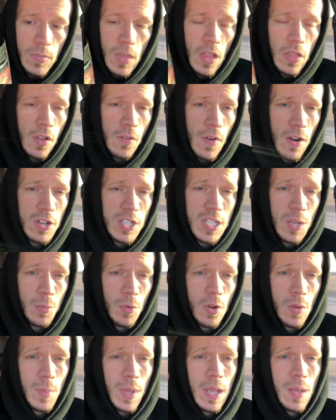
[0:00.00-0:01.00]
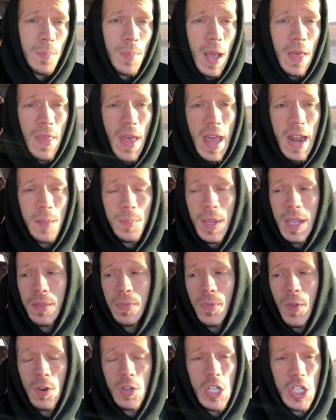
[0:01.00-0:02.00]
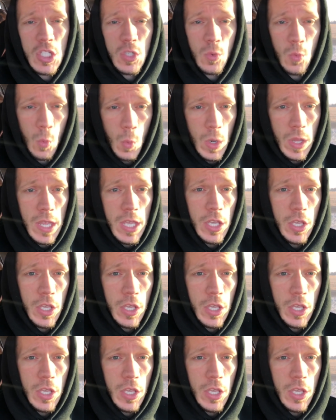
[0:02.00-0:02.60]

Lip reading: They're very similar to me. And by that, I mean, they're just really